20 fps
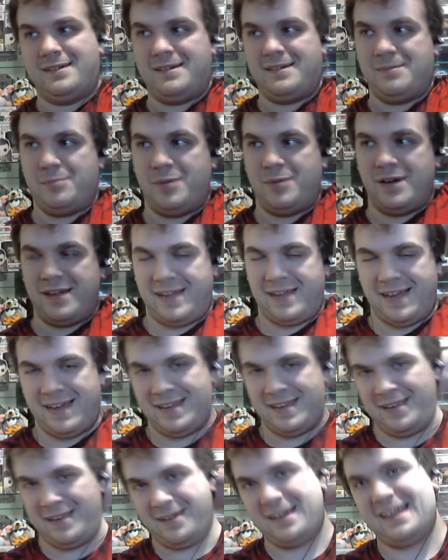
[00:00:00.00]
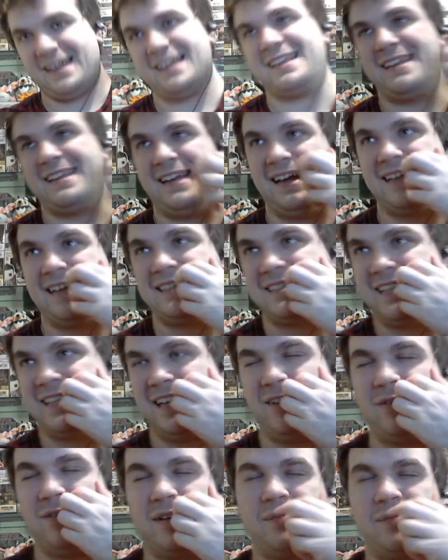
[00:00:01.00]
But yeah, and I, I just I
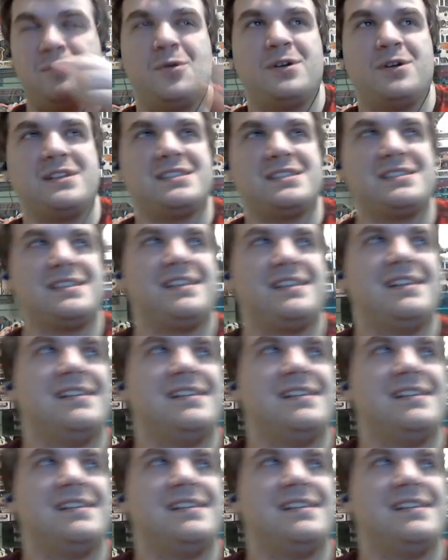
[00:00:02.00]
don't like moist.